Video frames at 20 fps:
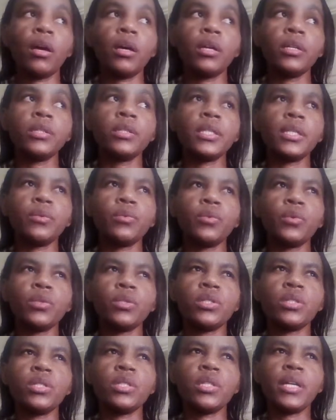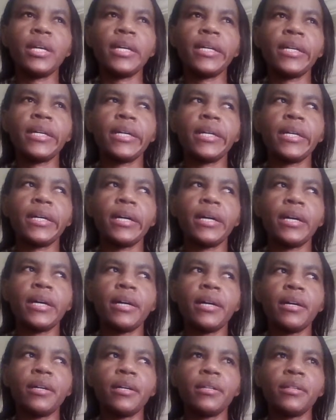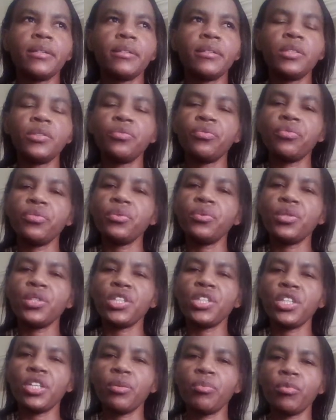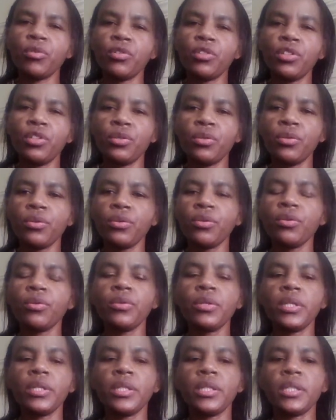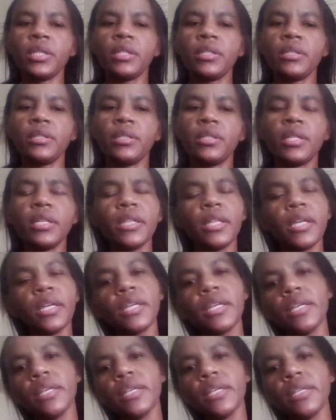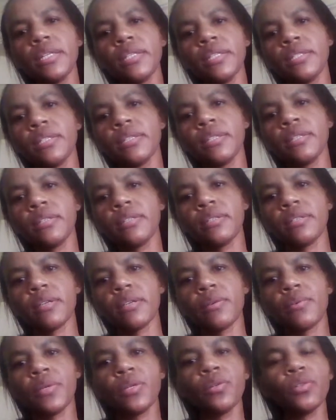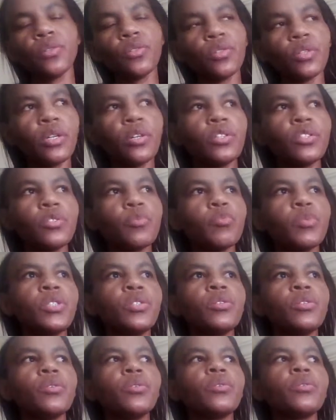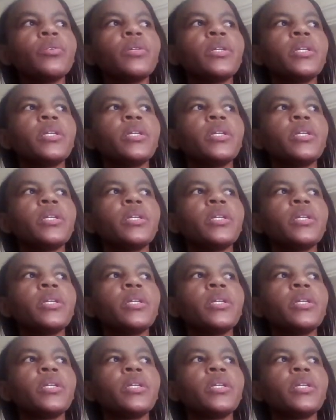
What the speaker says: And I was like, you feel shame on you. And I take the kids and we go to the hospital.